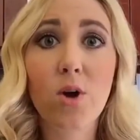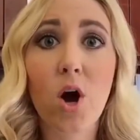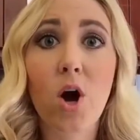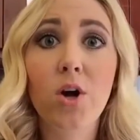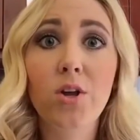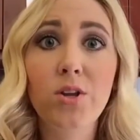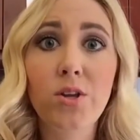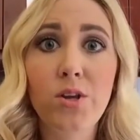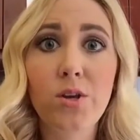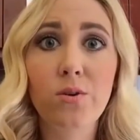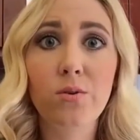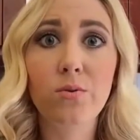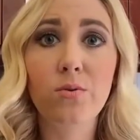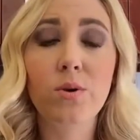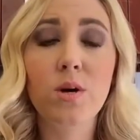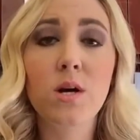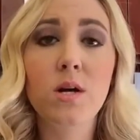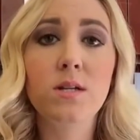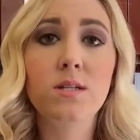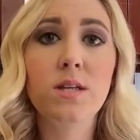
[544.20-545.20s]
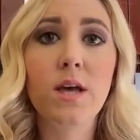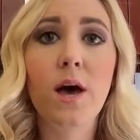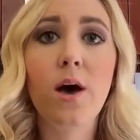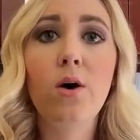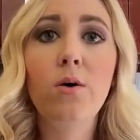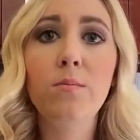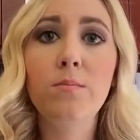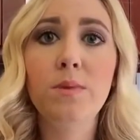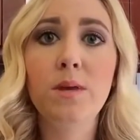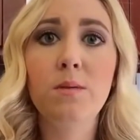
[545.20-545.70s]
on you to
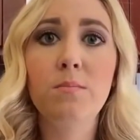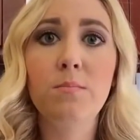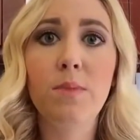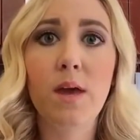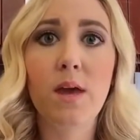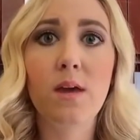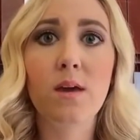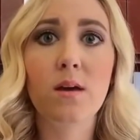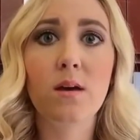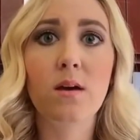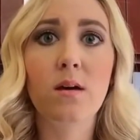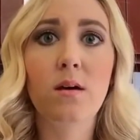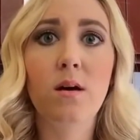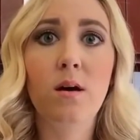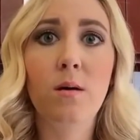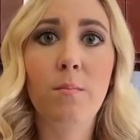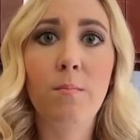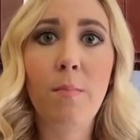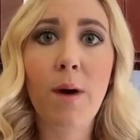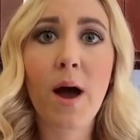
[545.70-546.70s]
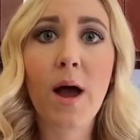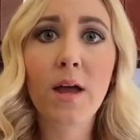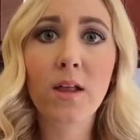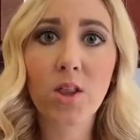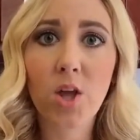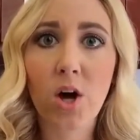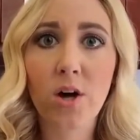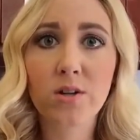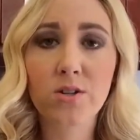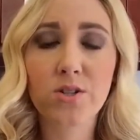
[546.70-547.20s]
help me make my
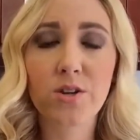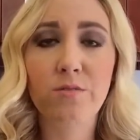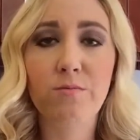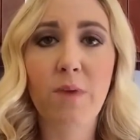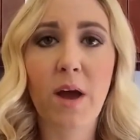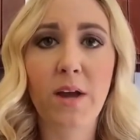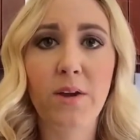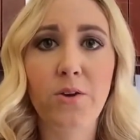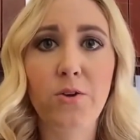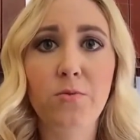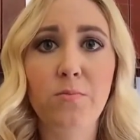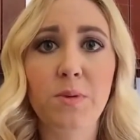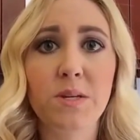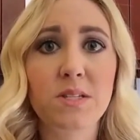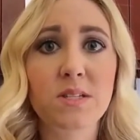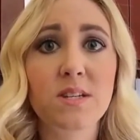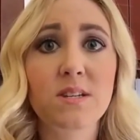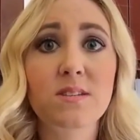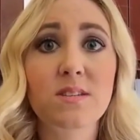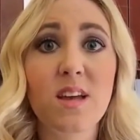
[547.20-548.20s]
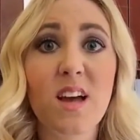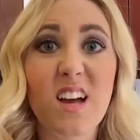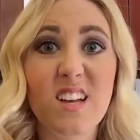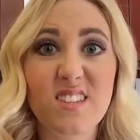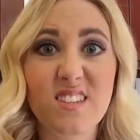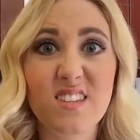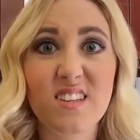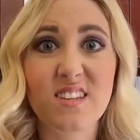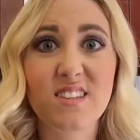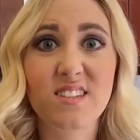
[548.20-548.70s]
launch of my new business a
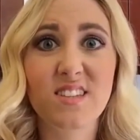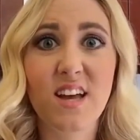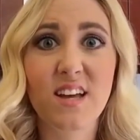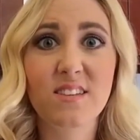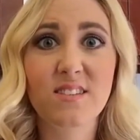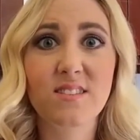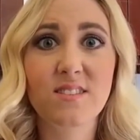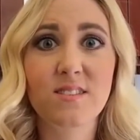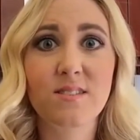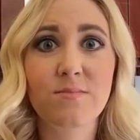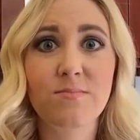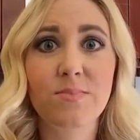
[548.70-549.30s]
success.